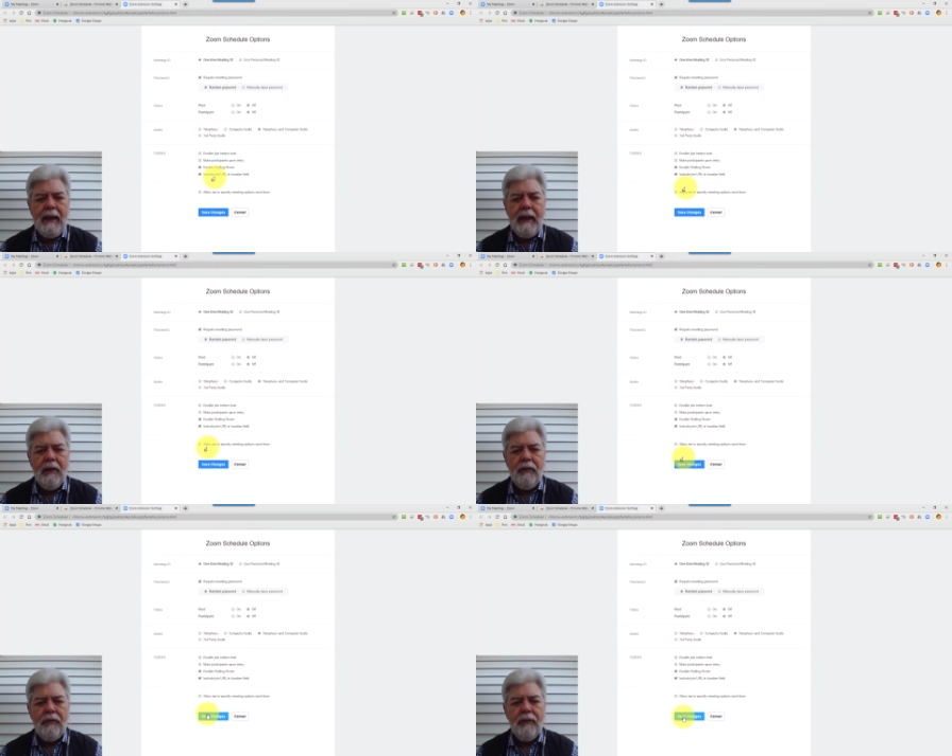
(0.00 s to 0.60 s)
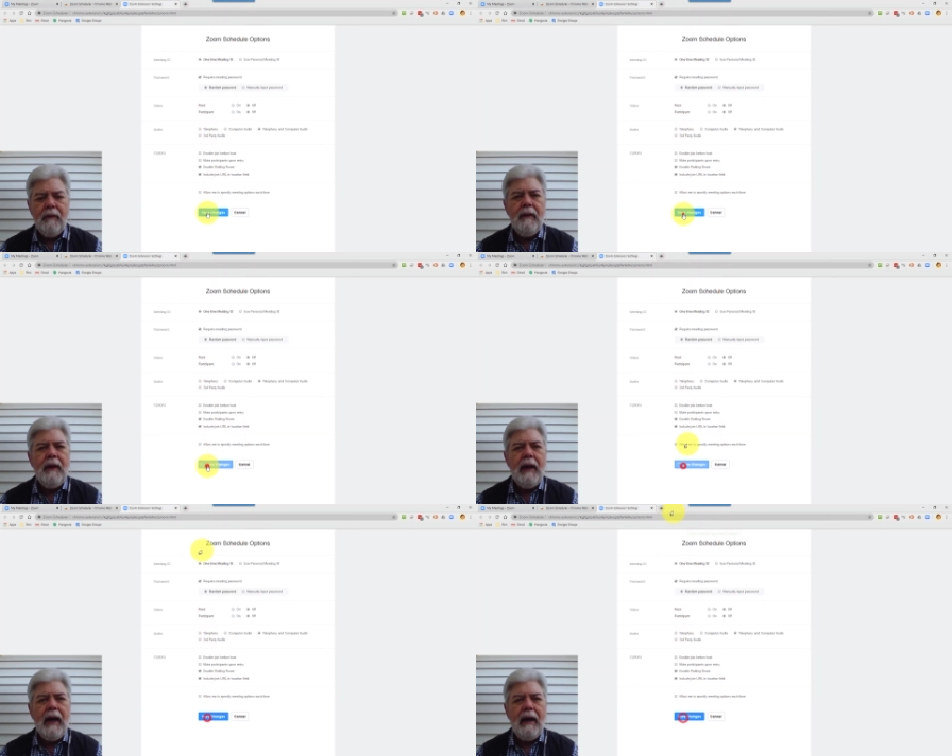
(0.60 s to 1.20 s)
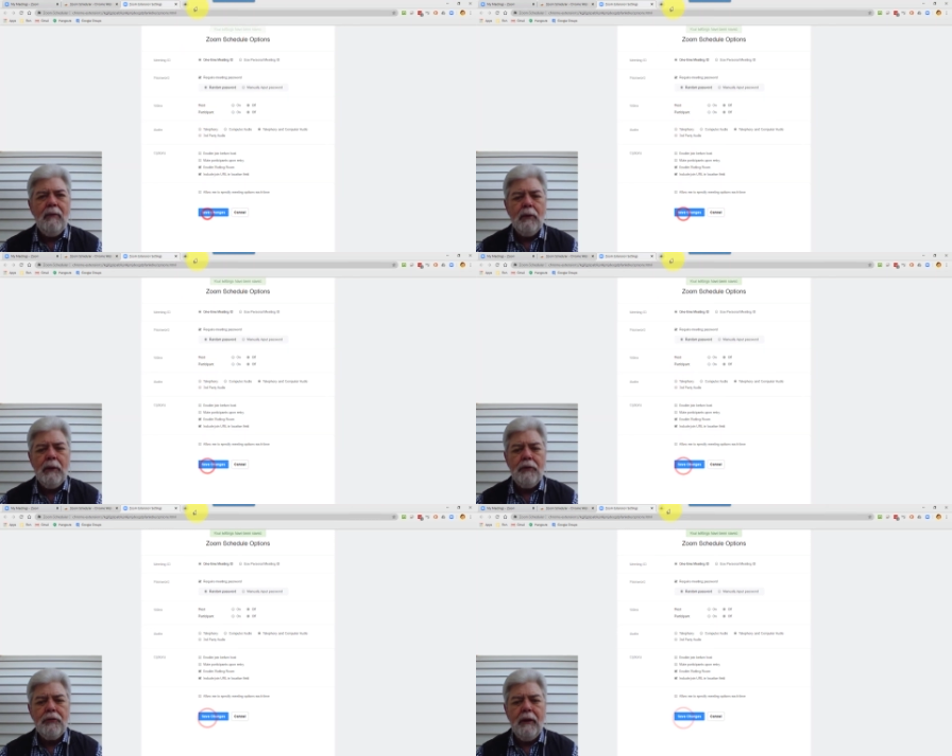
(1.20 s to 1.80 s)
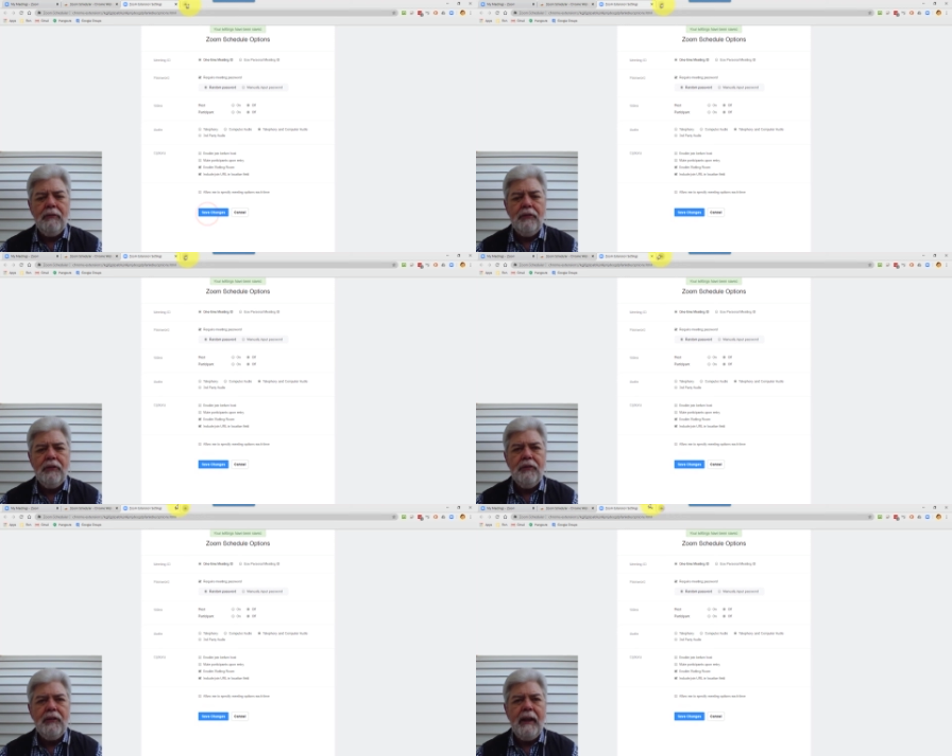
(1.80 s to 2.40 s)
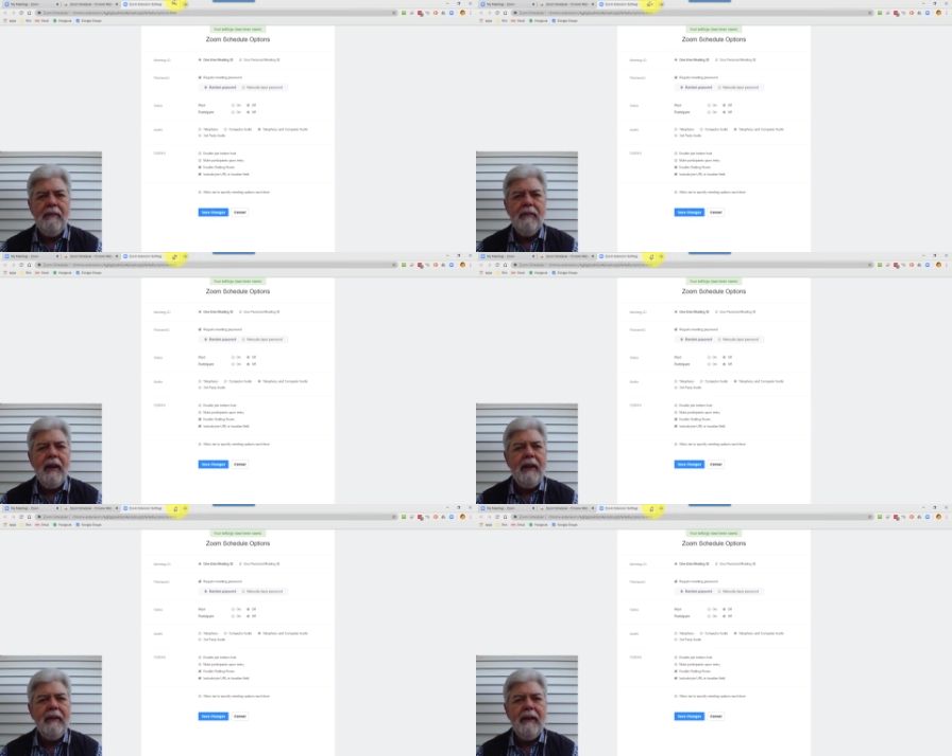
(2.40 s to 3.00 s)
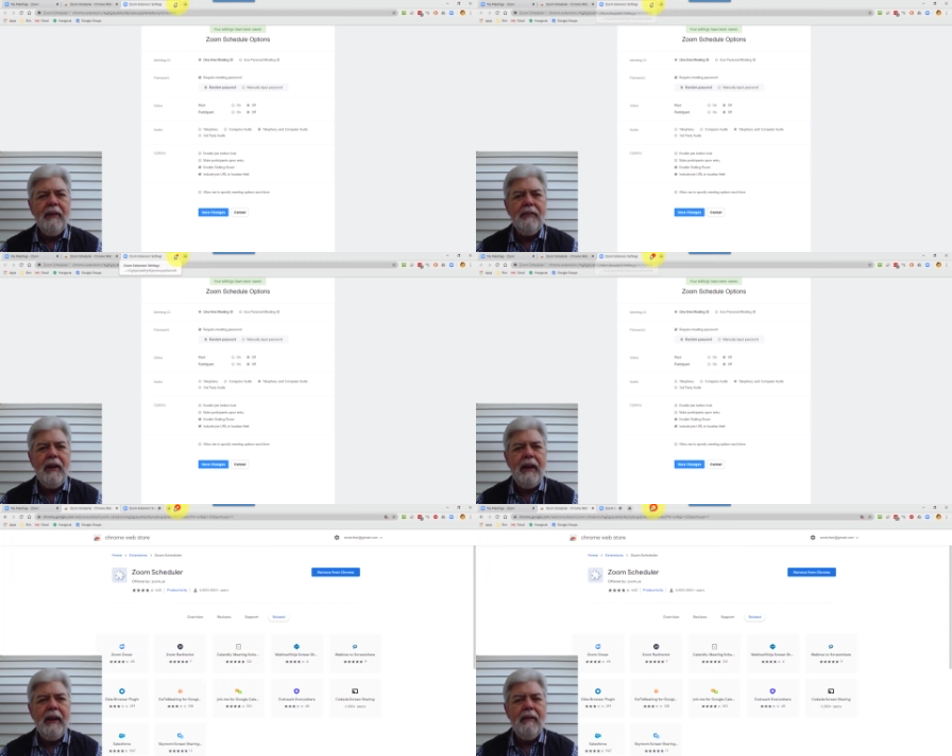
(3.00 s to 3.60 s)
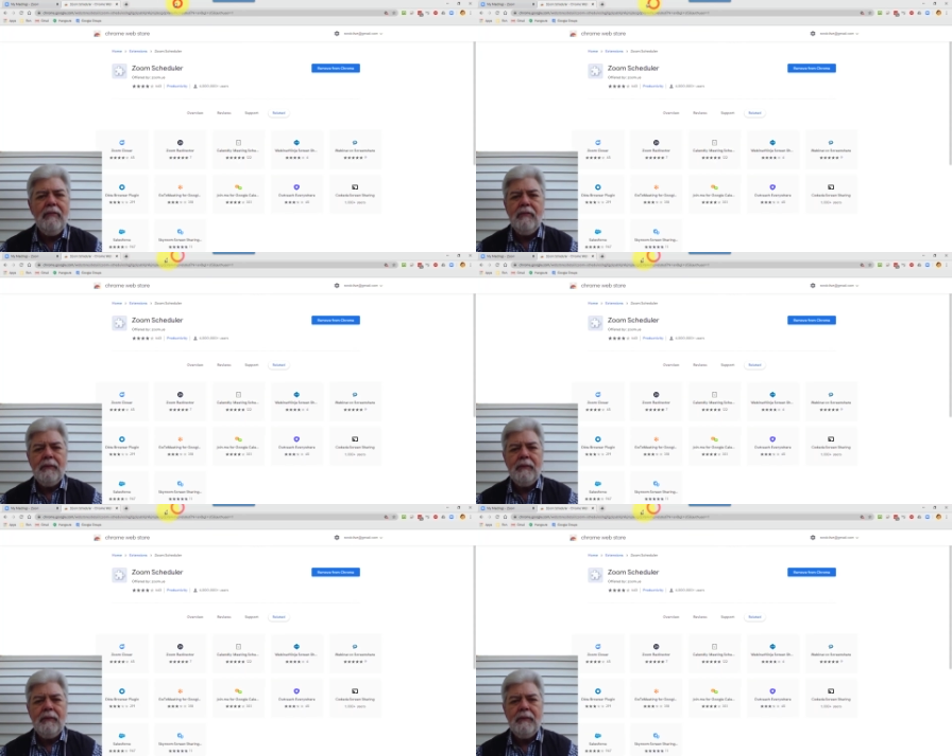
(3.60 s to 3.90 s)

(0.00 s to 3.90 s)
is, I want to make sure I've saved that. Yes, I have.